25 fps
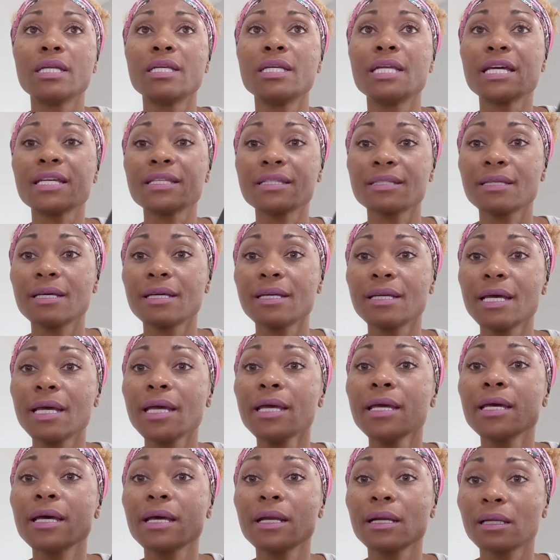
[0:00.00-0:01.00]
next
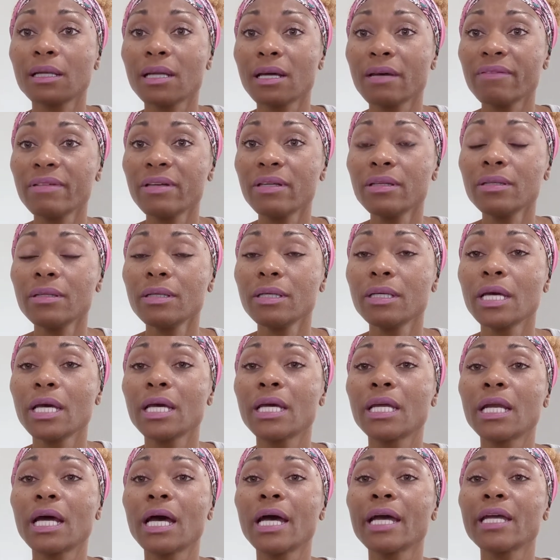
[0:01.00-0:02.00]
Sunday at 11.
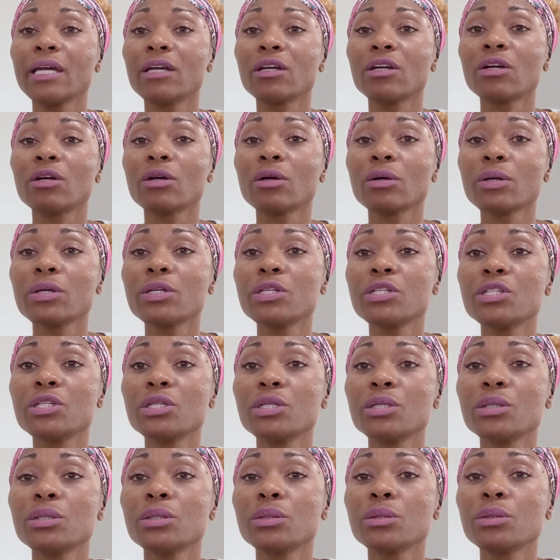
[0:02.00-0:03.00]
And I encourage
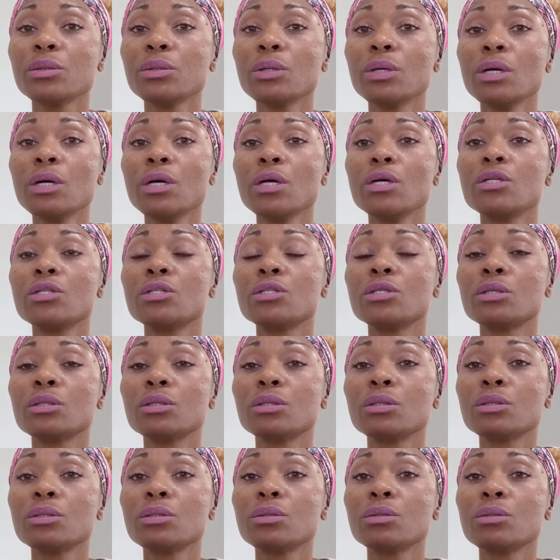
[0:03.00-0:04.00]
you
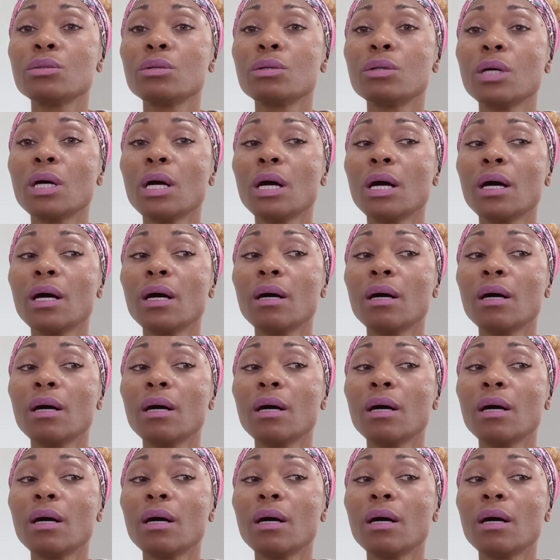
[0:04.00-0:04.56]
to,